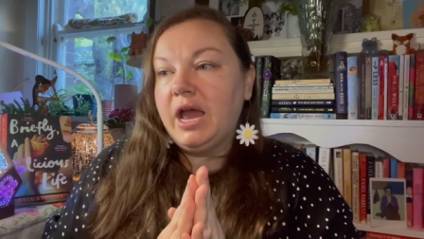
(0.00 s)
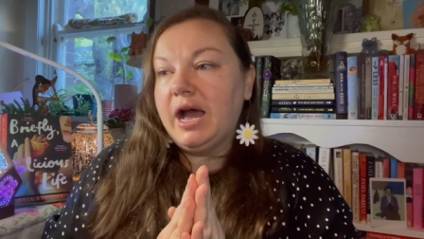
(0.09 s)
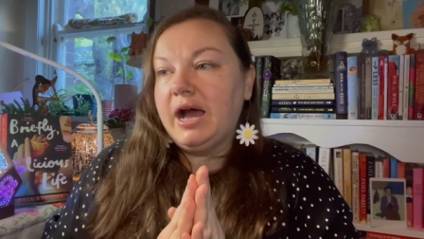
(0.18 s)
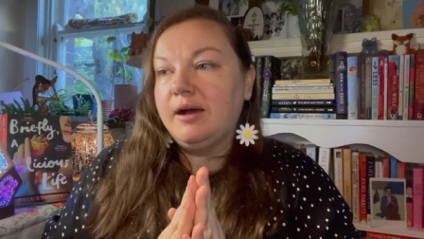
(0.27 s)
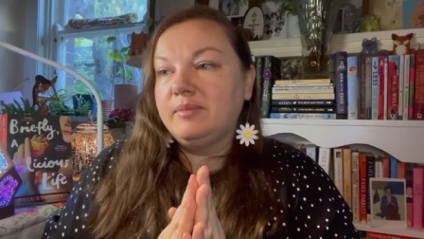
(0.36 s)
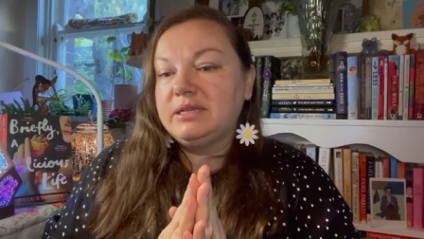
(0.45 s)

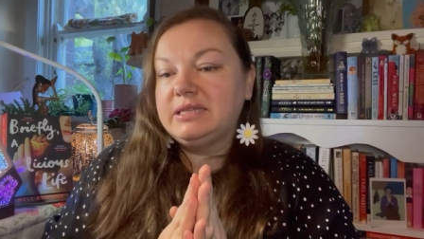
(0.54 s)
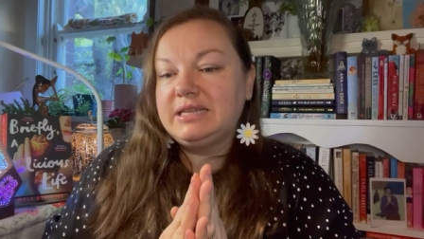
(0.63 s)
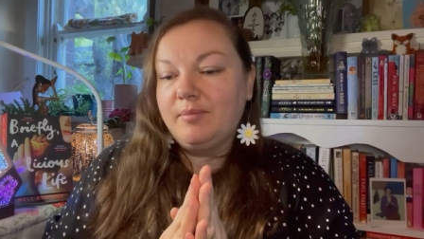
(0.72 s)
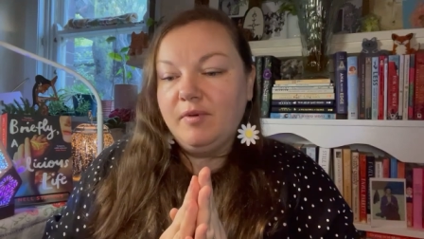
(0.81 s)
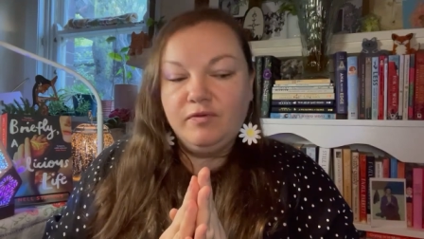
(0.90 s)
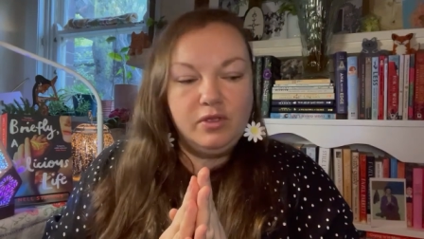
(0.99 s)
Um,
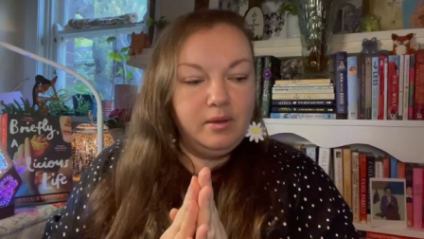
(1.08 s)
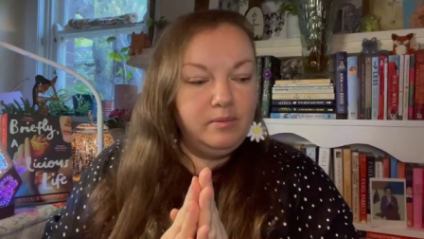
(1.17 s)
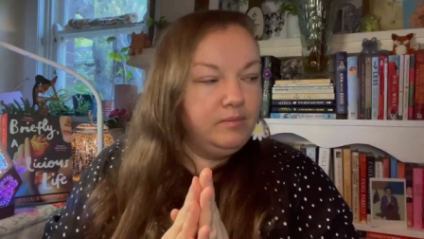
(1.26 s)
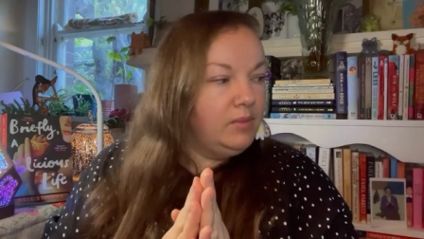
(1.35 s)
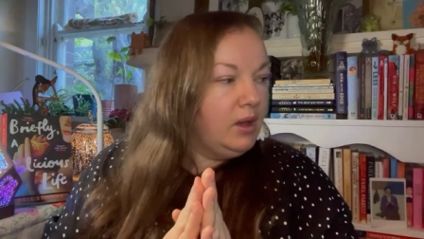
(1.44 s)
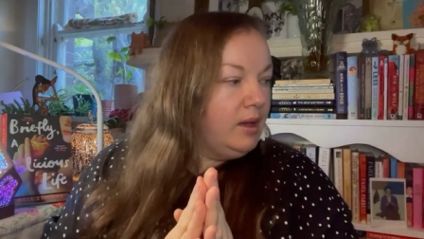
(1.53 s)
some of
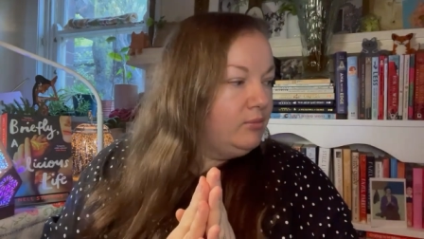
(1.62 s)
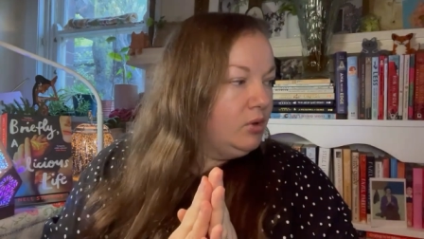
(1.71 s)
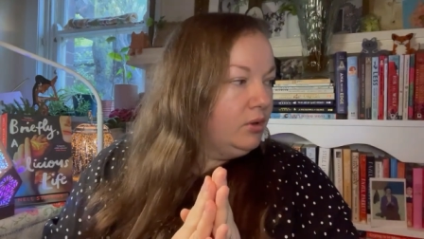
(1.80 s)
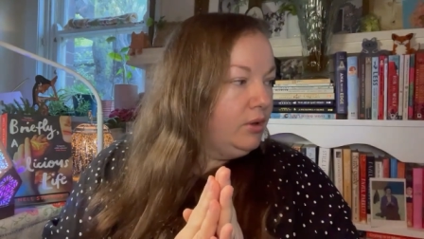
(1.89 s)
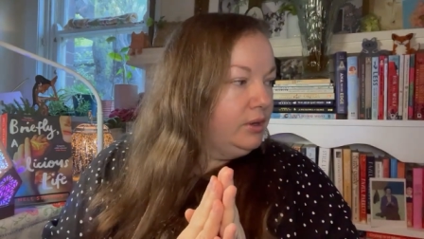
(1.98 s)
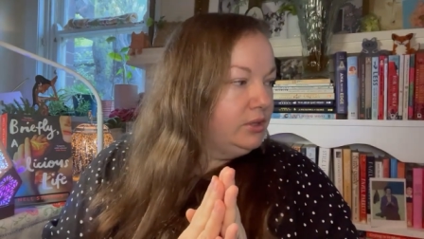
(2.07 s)
them I'm
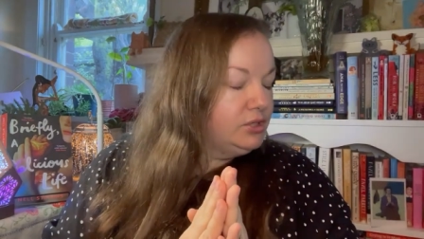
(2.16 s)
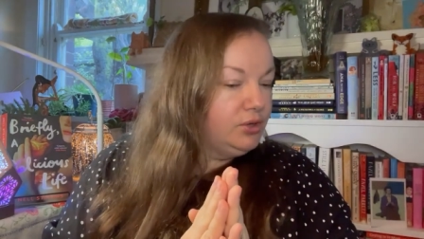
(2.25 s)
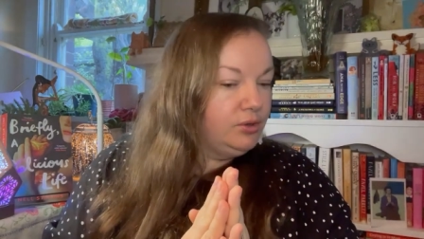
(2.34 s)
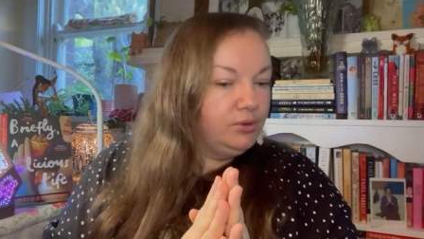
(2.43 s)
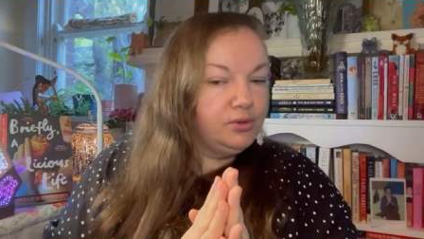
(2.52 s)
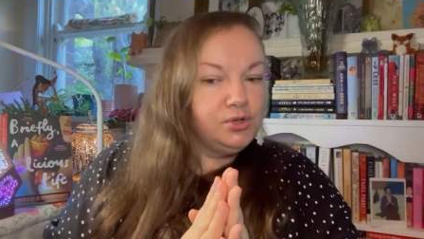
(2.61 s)
not going
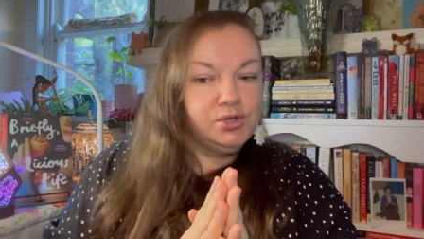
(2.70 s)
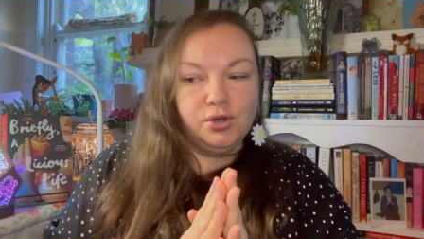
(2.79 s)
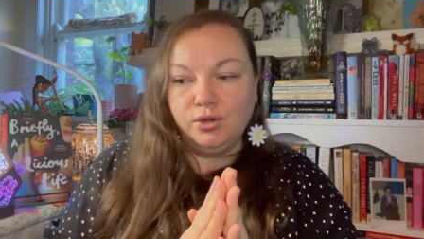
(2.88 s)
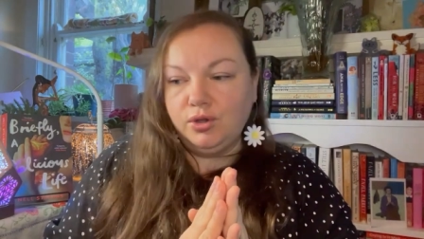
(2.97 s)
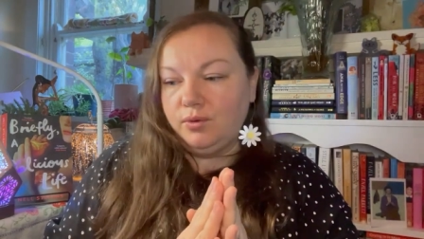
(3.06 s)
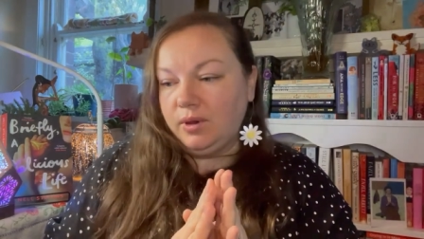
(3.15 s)
to show
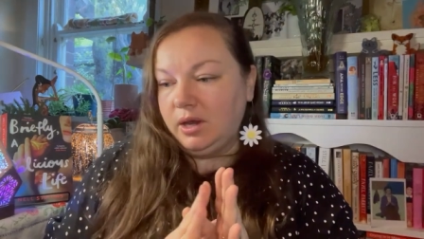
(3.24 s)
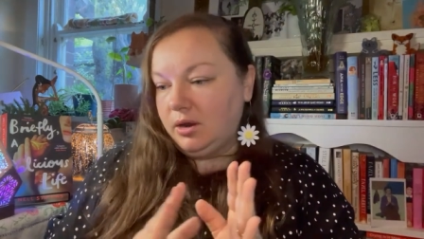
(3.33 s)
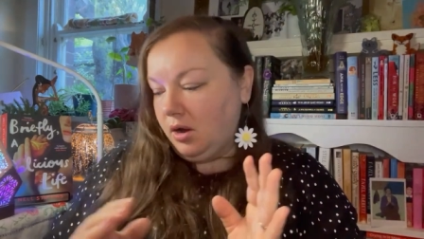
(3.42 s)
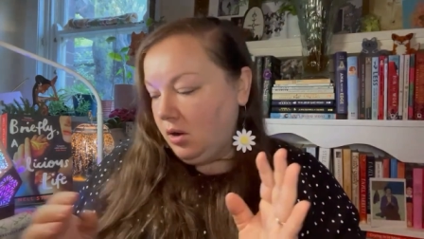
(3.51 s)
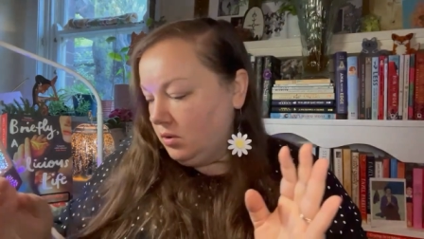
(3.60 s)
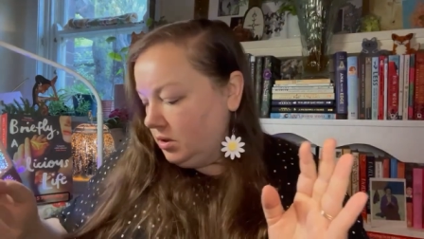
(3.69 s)
you in a
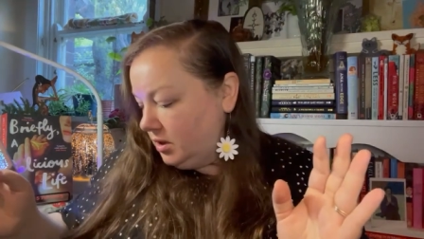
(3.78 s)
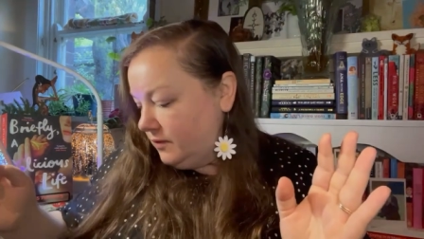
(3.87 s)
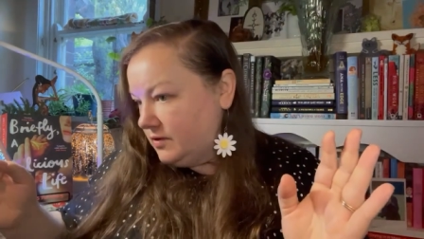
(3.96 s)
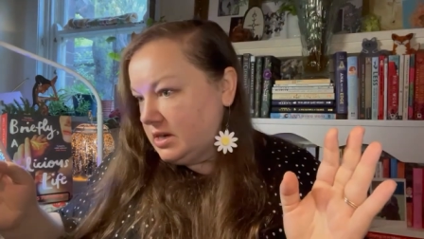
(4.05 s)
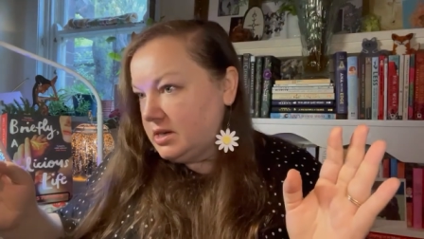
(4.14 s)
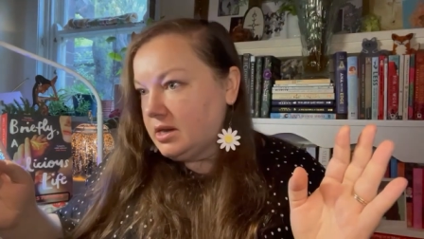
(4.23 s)
whole lot of
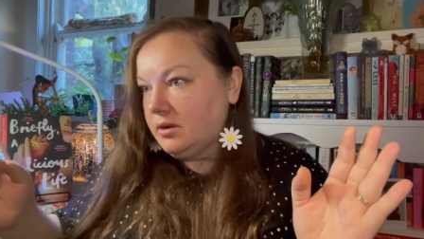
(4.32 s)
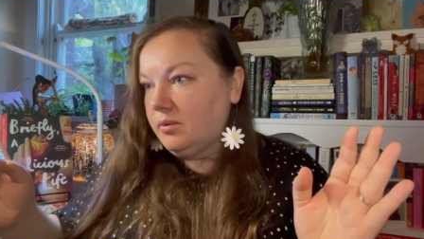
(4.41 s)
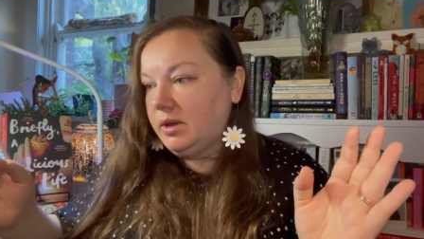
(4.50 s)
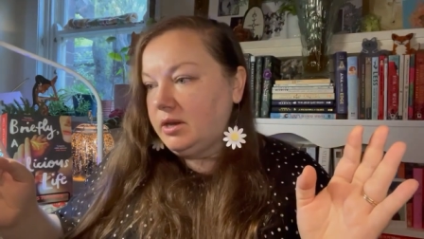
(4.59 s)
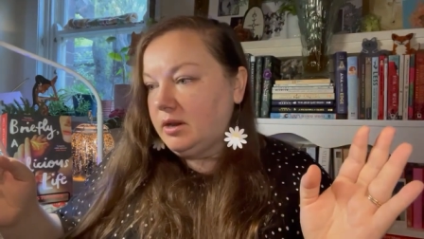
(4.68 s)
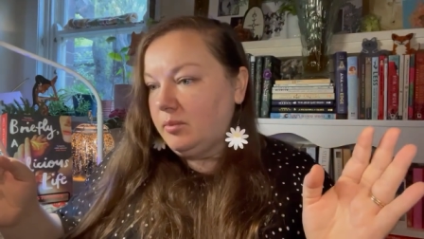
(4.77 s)
detail.
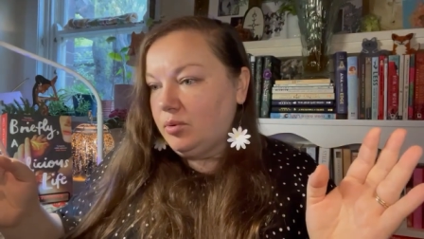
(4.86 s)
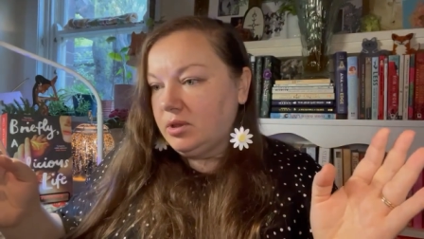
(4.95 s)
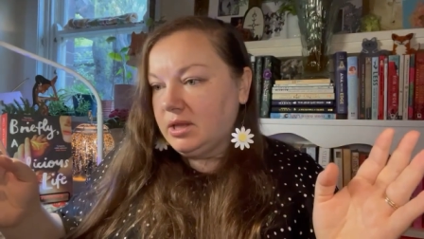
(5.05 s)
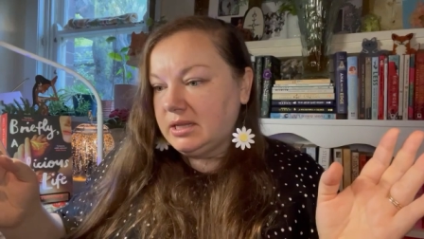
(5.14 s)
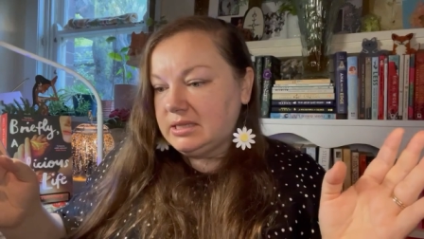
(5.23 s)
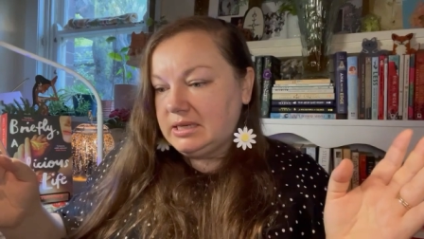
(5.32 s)
Where did I put
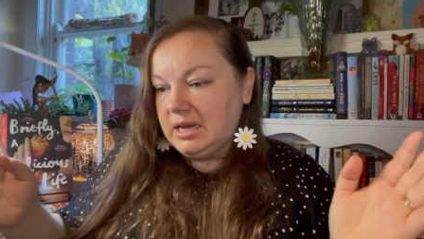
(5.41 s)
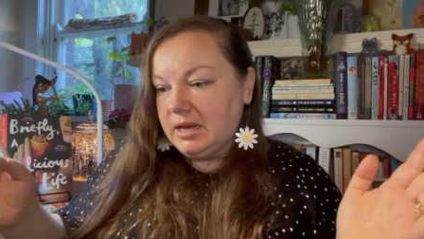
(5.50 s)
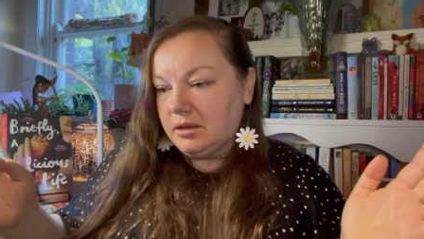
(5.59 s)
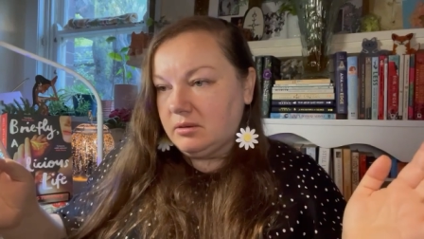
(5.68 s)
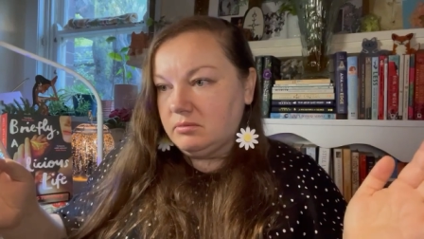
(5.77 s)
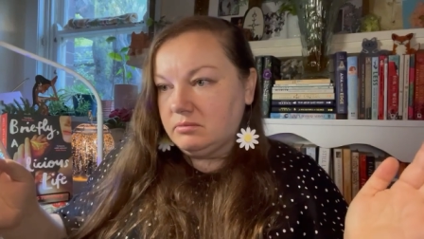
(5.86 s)
that stack?